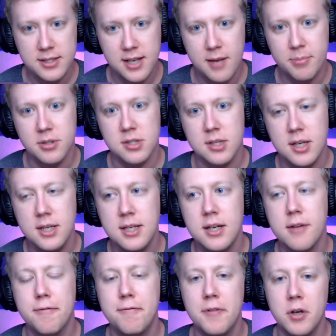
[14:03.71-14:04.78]
examples, he
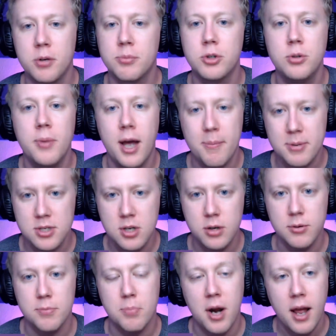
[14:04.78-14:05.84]
did a film room
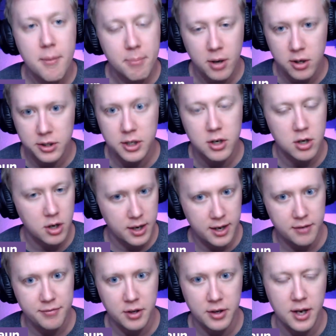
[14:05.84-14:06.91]
episode with Brian Baldinger on
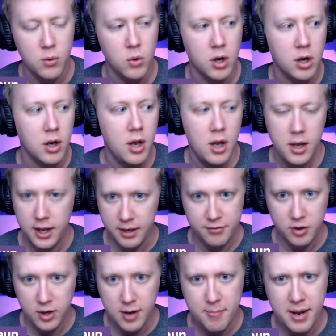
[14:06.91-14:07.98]
NFL Network,
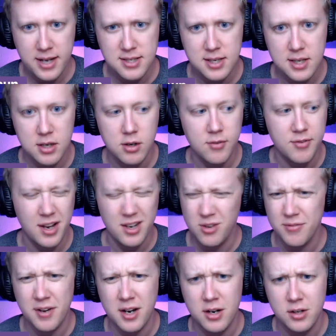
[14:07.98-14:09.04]
NFL Game Pass. I think you can find
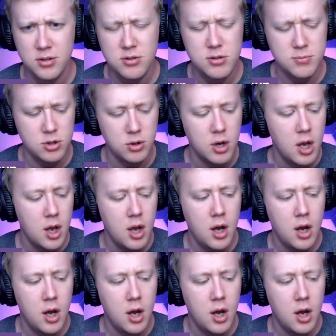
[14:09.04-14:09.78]
it on YouTube too.